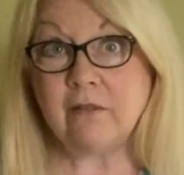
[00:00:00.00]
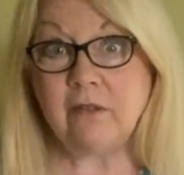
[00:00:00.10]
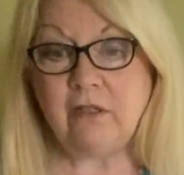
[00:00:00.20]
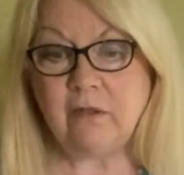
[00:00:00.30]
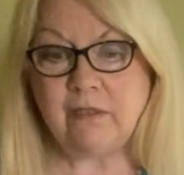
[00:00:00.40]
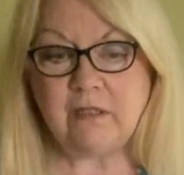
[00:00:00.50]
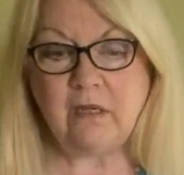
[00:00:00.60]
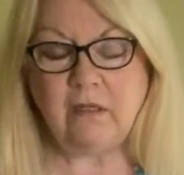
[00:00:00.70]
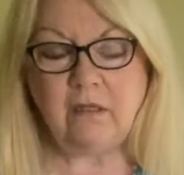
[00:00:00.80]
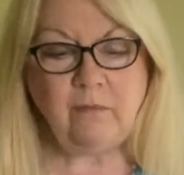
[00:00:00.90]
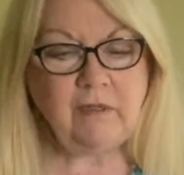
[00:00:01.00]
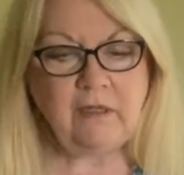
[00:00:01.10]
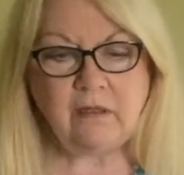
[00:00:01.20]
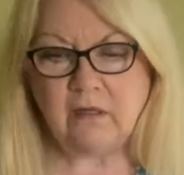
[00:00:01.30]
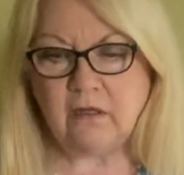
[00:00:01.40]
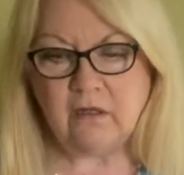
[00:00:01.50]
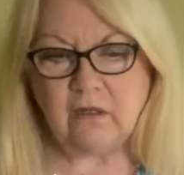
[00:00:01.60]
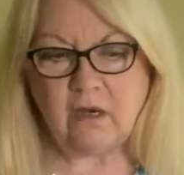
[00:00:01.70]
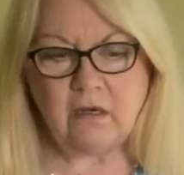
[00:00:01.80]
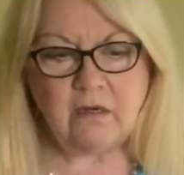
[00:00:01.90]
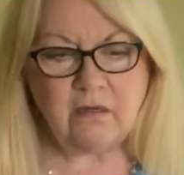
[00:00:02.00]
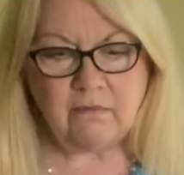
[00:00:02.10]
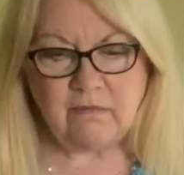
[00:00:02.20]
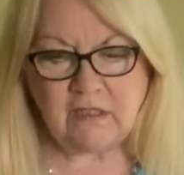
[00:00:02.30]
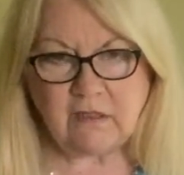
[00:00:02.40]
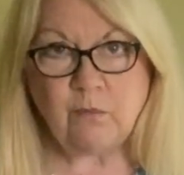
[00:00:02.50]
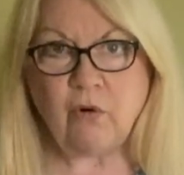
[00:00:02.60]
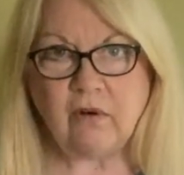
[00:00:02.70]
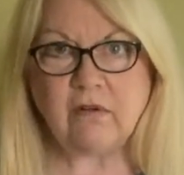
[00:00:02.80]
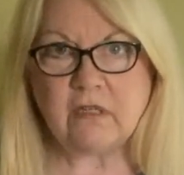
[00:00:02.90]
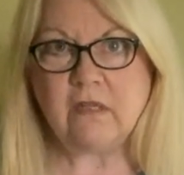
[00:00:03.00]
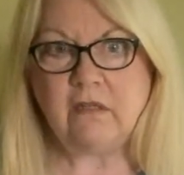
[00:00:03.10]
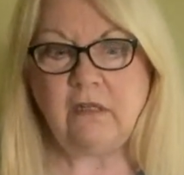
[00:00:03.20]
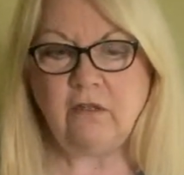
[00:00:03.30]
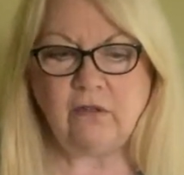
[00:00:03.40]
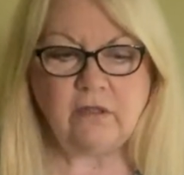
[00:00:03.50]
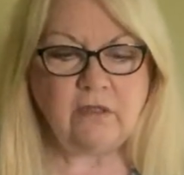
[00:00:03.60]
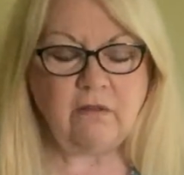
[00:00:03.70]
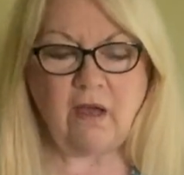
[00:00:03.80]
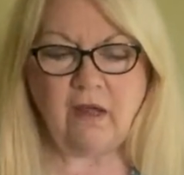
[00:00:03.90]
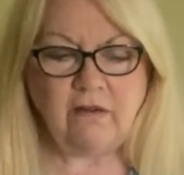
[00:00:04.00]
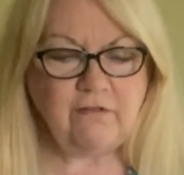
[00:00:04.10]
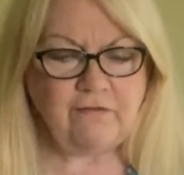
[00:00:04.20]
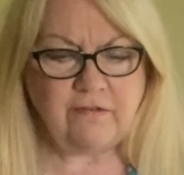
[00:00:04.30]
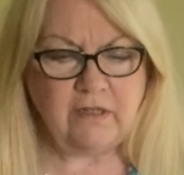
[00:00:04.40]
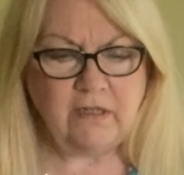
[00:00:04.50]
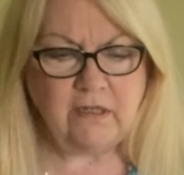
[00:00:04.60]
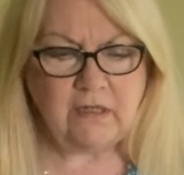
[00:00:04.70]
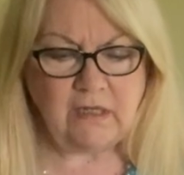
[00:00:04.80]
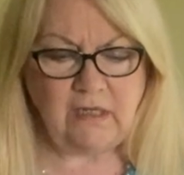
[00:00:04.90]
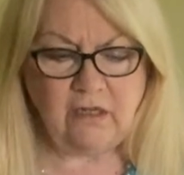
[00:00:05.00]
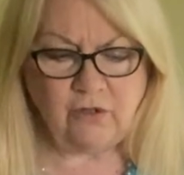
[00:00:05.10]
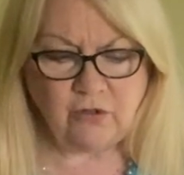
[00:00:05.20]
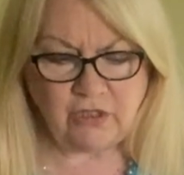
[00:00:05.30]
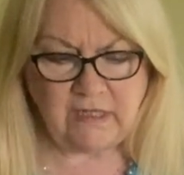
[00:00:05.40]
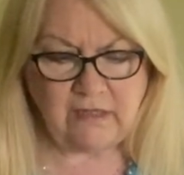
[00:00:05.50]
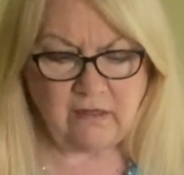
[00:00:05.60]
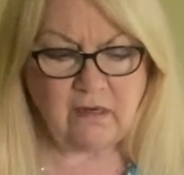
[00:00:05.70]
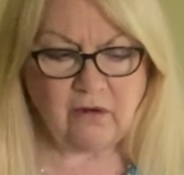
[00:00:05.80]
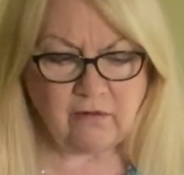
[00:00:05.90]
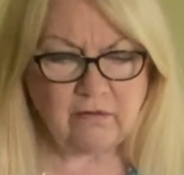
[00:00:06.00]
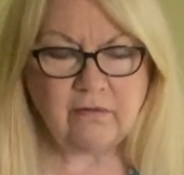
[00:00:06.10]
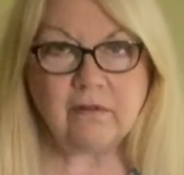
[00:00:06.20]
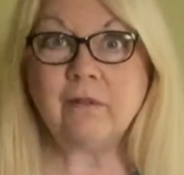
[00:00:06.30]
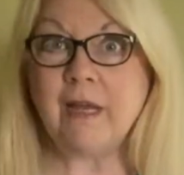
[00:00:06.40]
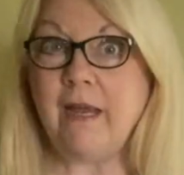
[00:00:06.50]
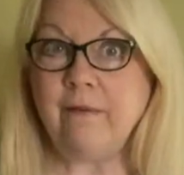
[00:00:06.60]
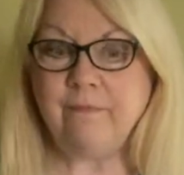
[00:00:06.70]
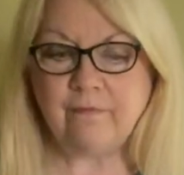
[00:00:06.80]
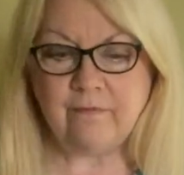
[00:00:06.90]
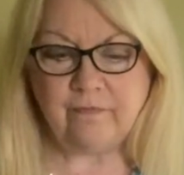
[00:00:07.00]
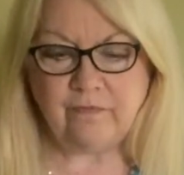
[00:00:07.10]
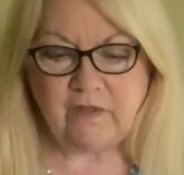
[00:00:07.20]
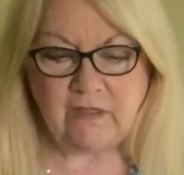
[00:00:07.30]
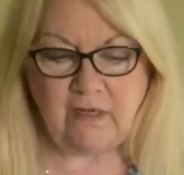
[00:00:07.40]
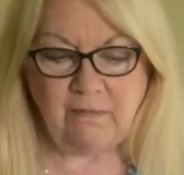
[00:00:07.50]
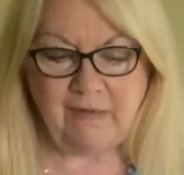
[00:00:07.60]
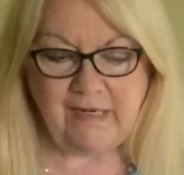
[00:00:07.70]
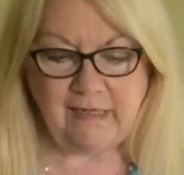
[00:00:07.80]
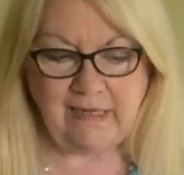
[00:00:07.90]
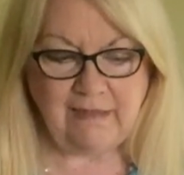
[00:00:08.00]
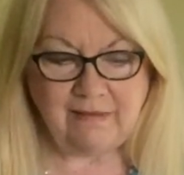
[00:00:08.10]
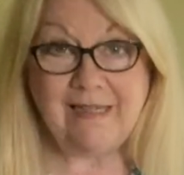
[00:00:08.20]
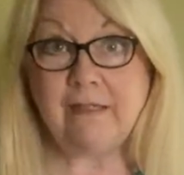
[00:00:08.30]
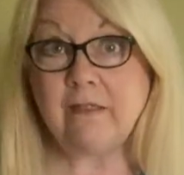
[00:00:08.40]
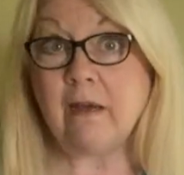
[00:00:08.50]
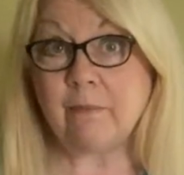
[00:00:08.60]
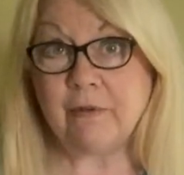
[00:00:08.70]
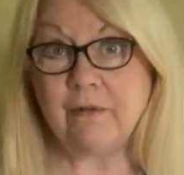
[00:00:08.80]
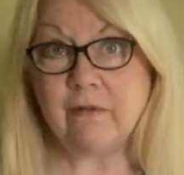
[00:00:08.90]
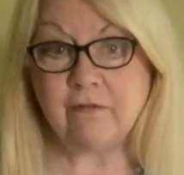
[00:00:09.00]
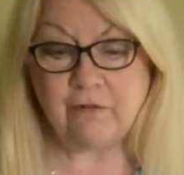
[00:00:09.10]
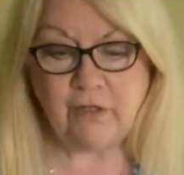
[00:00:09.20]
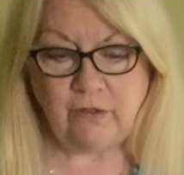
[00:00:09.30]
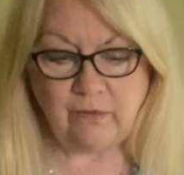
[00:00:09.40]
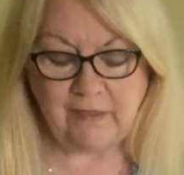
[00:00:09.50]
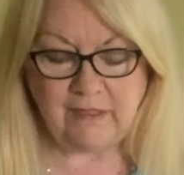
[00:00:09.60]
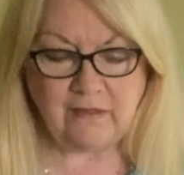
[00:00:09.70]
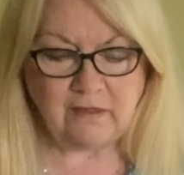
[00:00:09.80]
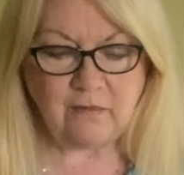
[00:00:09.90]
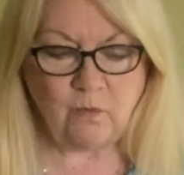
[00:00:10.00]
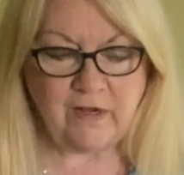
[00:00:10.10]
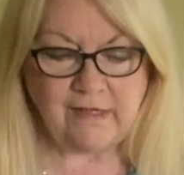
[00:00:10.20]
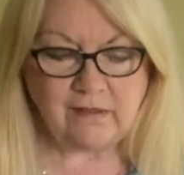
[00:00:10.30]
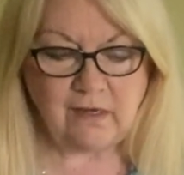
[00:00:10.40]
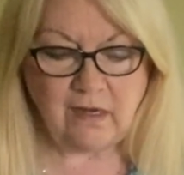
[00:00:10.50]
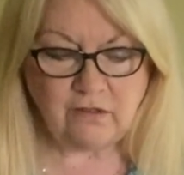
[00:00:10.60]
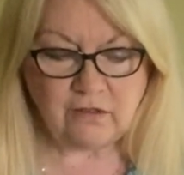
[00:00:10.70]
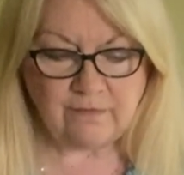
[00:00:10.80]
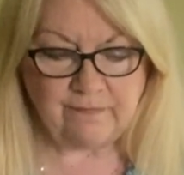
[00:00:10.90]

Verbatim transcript: You know, it's telling me um, it's important. You know, there's a lot of energy there, okay? It may heat things up for you in some way, Sag.